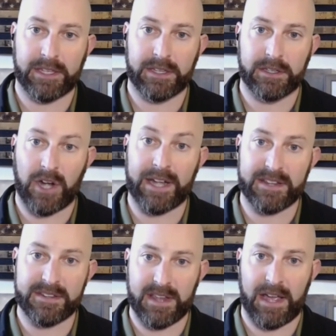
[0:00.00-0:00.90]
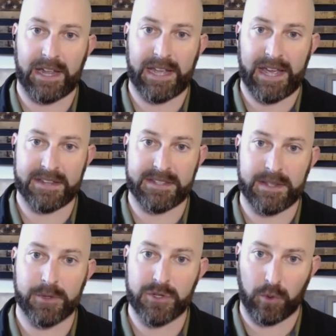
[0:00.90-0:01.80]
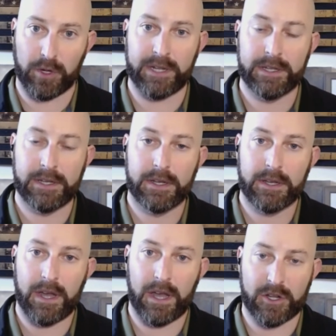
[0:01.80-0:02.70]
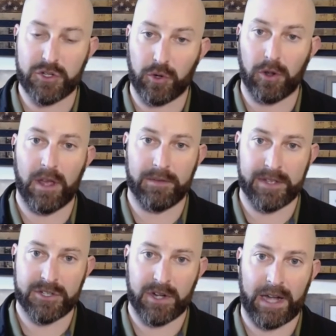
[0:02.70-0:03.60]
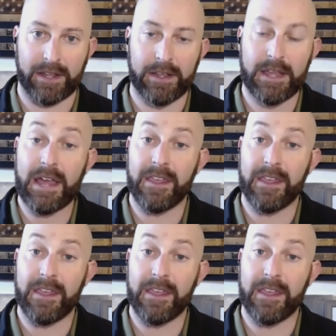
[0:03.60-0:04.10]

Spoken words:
the Chinese side has the majority control of in China.